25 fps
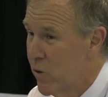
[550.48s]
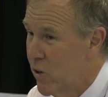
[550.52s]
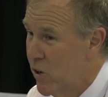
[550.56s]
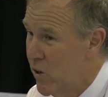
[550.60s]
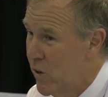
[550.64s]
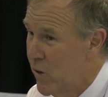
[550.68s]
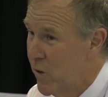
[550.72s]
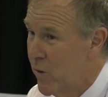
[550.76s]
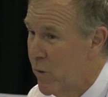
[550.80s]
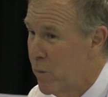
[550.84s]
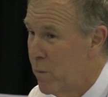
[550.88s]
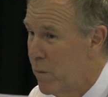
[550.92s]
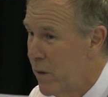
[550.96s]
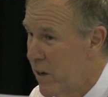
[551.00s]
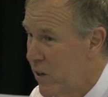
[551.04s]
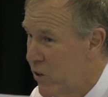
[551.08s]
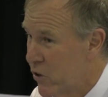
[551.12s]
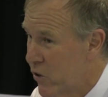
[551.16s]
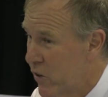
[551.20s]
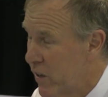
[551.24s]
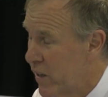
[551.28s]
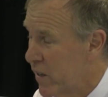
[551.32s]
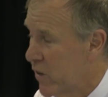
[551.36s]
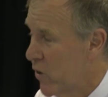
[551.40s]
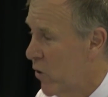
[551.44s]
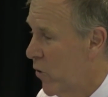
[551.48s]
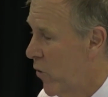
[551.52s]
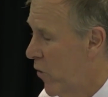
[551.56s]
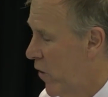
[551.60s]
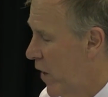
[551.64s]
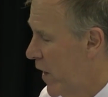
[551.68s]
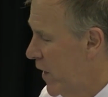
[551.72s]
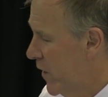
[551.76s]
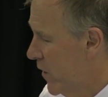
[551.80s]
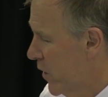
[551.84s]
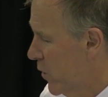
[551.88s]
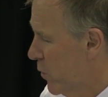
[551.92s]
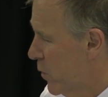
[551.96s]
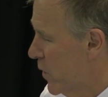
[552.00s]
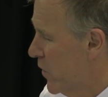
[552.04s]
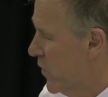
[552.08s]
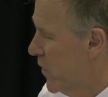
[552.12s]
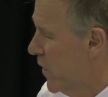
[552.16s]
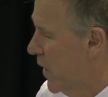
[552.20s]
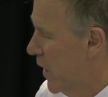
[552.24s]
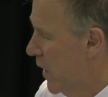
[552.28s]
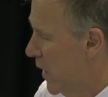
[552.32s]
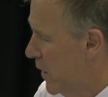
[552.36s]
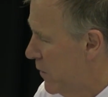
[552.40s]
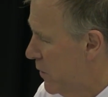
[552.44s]
world measuring the rate at which
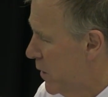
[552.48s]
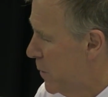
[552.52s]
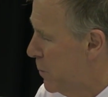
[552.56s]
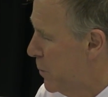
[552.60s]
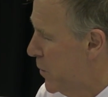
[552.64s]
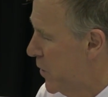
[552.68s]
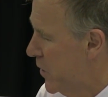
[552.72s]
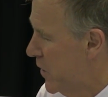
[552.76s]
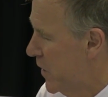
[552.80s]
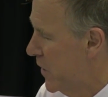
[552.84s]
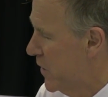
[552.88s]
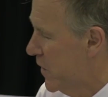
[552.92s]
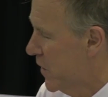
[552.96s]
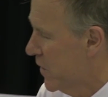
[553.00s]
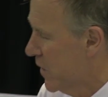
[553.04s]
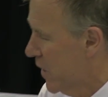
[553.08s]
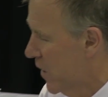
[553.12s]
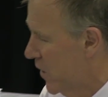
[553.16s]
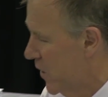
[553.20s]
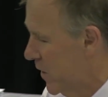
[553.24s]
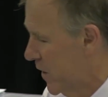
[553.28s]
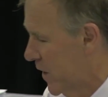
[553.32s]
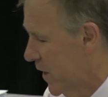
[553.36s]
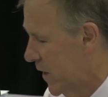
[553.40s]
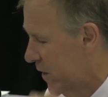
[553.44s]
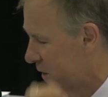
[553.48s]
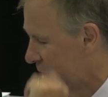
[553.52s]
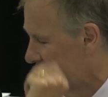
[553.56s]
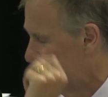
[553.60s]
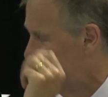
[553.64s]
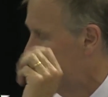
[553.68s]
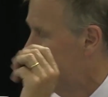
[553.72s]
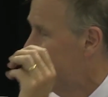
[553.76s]
the liver produces glucose.